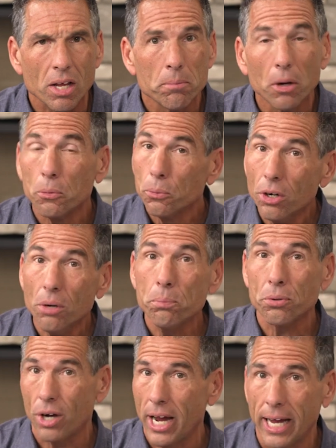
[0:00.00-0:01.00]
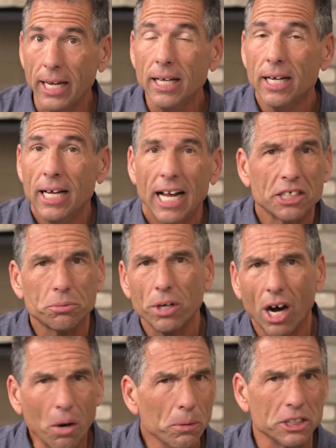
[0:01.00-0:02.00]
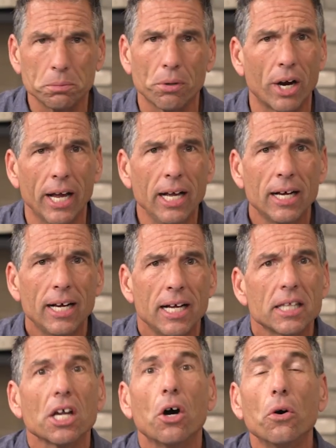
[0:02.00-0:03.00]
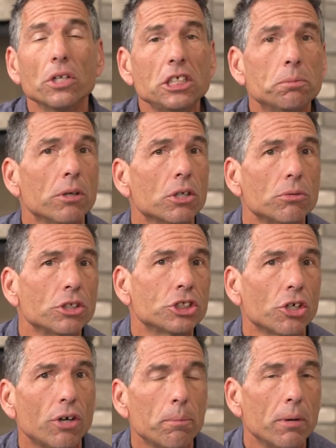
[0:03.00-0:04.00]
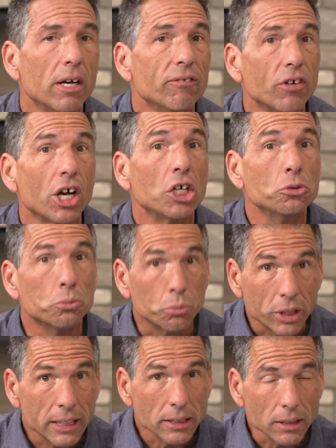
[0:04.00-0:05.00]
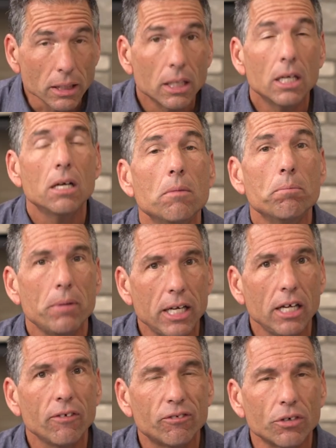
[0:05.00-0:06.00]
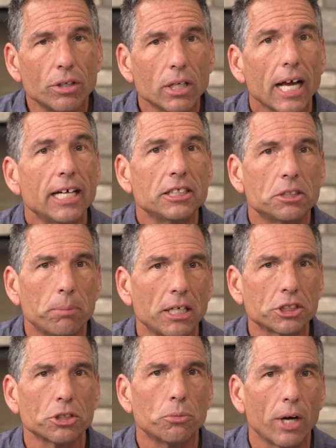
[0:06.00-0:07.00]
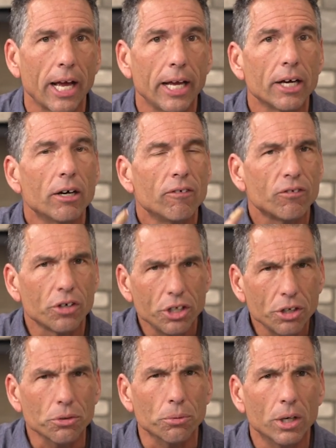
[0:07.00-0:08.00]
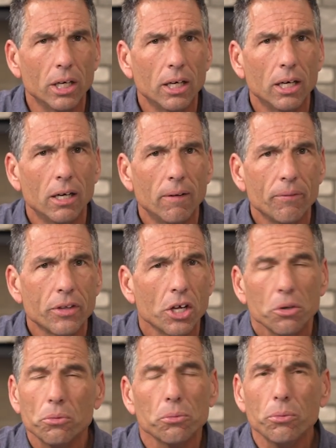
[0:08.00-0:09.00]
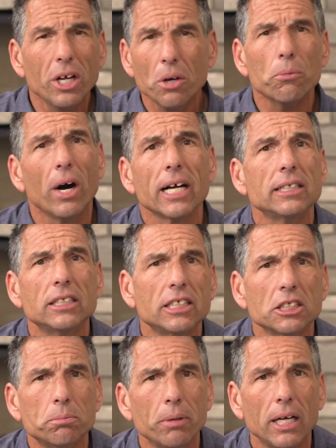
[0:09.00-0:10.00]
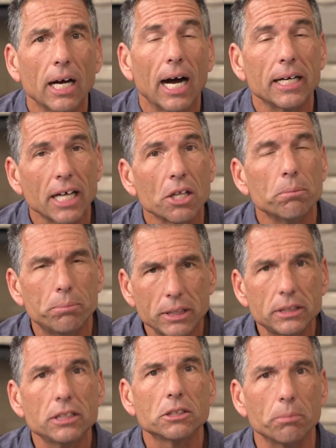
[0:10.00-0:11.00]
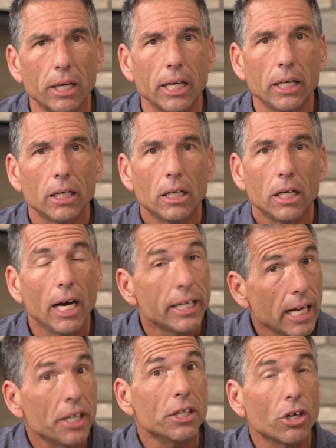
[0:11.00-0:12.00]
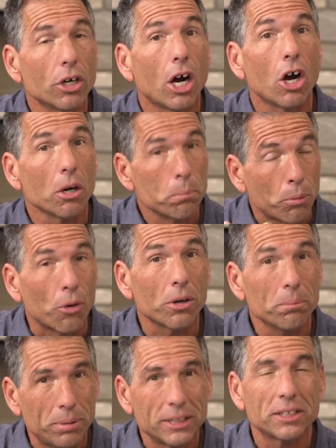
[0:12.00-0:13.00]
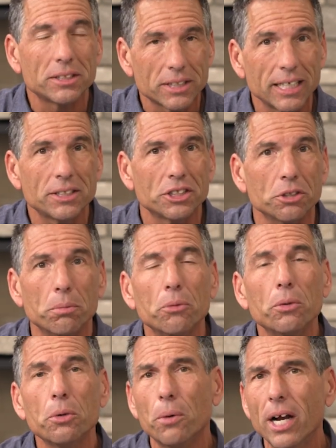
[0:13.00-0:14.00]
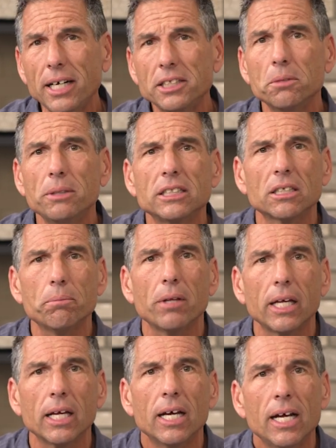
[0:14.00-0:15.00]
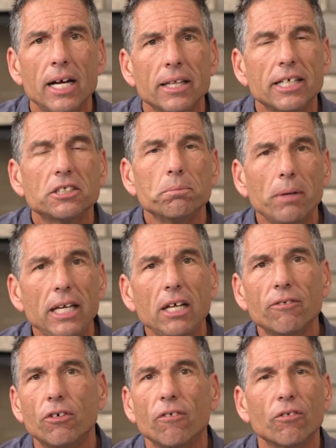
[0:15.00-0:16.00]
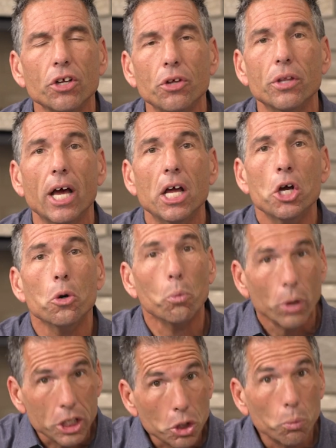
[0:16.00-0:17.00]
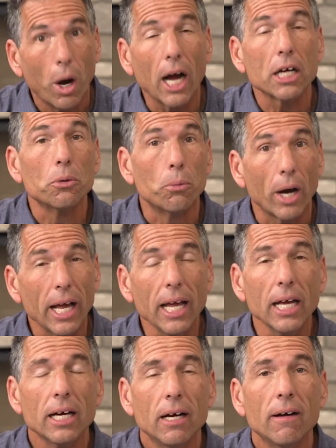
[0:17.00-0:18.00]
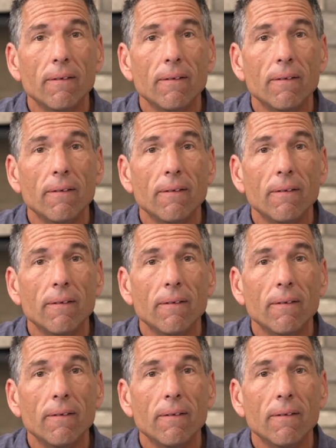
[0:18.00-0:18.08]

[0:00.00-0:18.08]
But we're praying, as we always pray, that Holy Spirit will show up in a very real, meaningful, and special way for you. We don't want it to just be another business meeting. Again, there are important business things to do, but we want it to be something that's meaningful for you, that when you walk away,